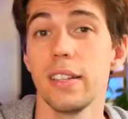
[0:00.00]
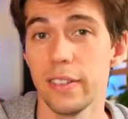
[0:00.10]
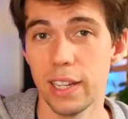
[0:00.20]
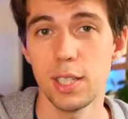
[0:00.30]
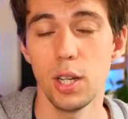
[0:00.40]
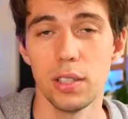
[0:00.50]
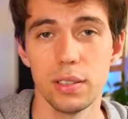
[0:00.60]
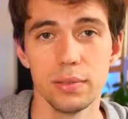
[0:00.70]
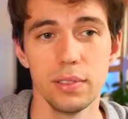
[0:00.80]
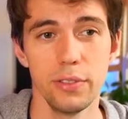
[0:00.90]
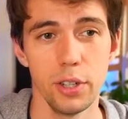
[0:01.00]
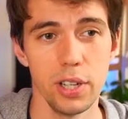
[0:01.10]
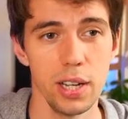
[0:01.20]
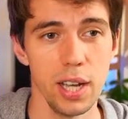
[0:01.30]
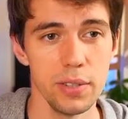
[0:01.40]
Thanks a lot for
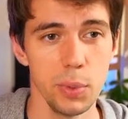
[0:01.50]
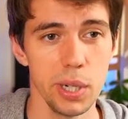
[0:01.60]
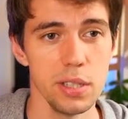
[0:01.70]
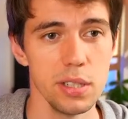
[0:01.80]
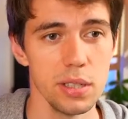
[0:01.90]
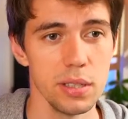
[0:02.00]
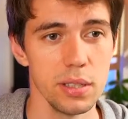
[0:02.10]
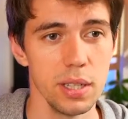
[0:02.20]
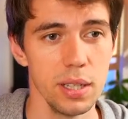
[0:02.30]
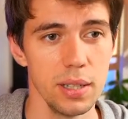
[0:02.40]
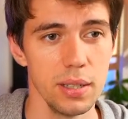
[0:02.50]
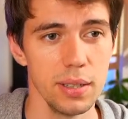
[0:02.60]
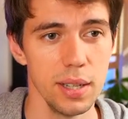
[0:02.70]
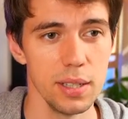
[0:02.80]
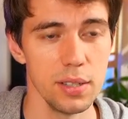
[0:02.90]
your kind words.
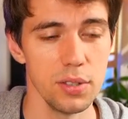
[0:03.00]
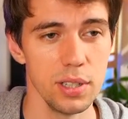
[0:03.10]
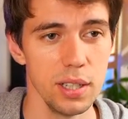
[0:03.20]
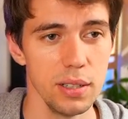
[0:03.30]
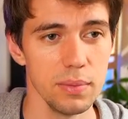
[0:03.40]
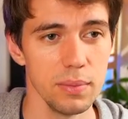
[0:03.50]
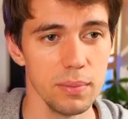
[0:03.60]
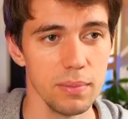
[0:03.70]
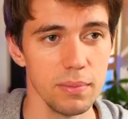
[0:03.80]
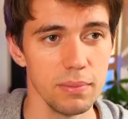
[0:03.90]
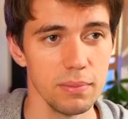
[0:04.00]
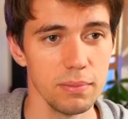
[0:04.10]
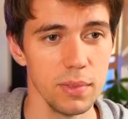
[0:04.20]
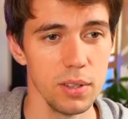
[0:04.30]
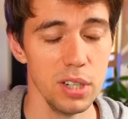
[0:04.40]
That's really,
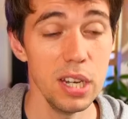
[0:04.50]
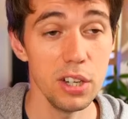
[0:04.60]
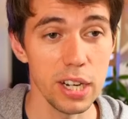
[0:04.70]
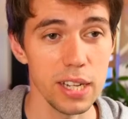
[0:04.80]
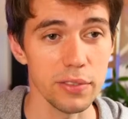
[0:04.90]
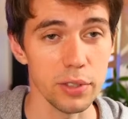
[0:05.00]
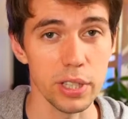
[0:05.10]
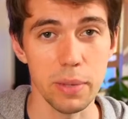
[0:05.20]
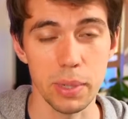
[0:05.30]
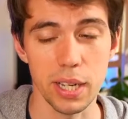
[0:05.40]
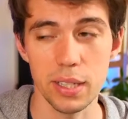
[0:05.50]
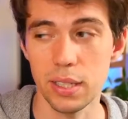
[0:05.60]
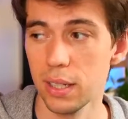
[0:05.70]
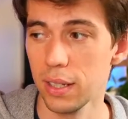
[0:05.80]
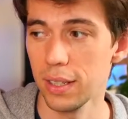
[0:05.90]
really great if you tell me that.
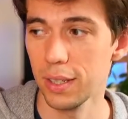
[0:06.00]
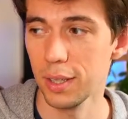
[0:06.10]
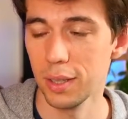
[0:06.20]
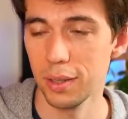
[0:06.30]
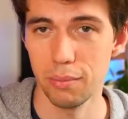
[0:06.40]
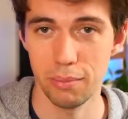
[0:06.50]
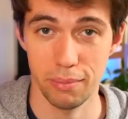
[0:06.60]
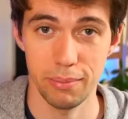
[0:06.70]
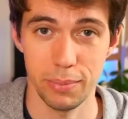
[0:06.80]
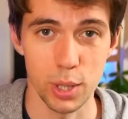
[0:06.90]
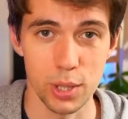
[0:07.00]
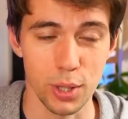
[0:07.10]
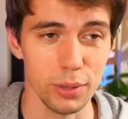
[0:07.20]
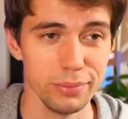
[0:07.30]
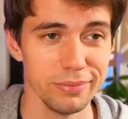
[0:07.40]
Because, you
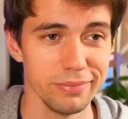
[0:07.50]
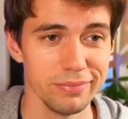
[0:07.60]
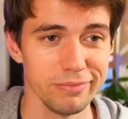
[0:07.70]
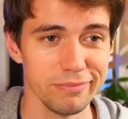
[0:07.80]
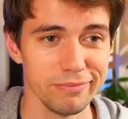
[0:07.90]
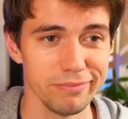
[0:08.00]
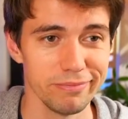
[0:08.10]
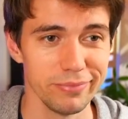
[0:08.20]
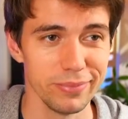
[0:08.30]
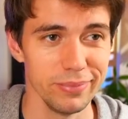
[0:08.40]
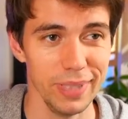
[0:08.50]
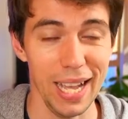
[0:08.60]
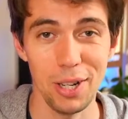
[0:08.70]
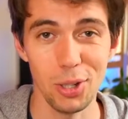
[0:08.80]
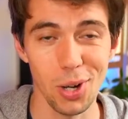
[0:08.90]
know,
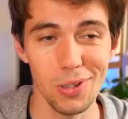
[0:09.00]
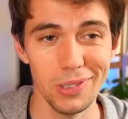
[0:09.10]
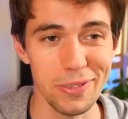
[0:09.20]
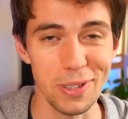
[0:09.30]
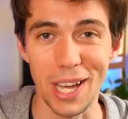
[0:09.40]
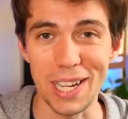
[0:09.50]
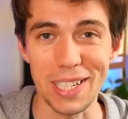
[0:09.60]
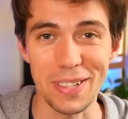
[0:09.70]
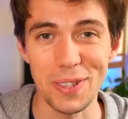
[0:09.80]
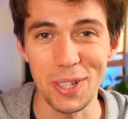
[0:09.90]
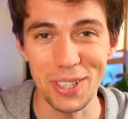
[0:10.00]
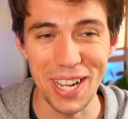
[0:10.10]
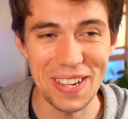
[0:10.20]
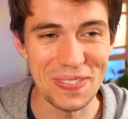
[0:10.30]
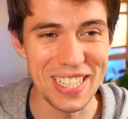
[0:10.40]
I don't know if you like it if you don't
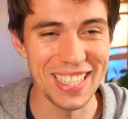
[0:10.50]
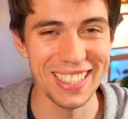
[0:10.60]
tell me.